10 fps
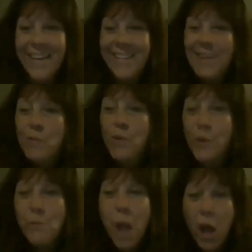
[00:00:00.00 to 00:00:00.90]
they both
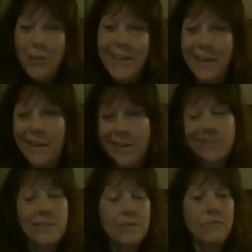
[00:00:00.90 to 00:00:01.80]
are
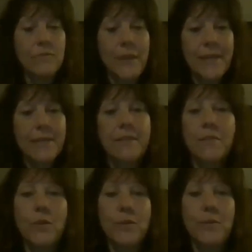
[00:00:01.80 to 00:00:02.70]
polygons, right? They
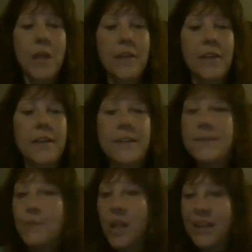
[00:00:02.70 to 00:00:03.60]
both are polygons.
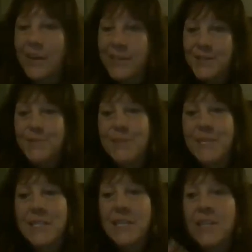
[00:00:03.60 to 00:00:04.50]
Polygons
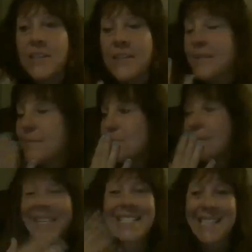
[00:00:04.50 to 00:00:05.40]
means
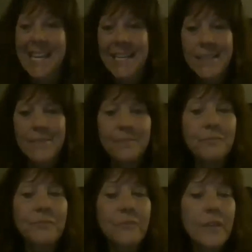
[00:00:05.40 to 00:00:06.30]
many-sided.
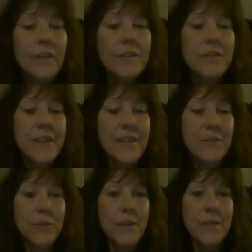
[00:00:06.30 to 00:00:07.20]
So that's
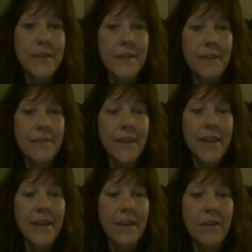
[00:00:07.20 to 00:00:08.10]
one thing that
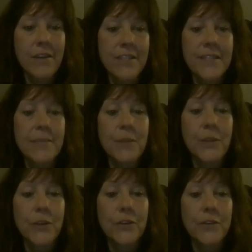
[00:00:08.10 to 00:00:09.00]
they are
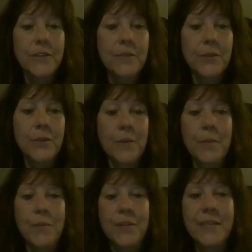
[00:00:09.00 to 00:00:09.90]
similar. Similar,
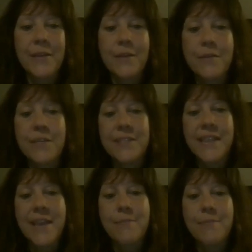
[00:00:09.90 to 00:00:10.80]
remember, is how they're the
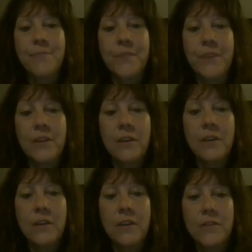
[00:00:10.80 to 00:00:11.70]
same.
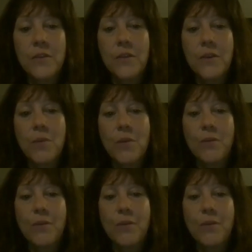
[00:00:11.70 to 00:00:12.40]
So they're both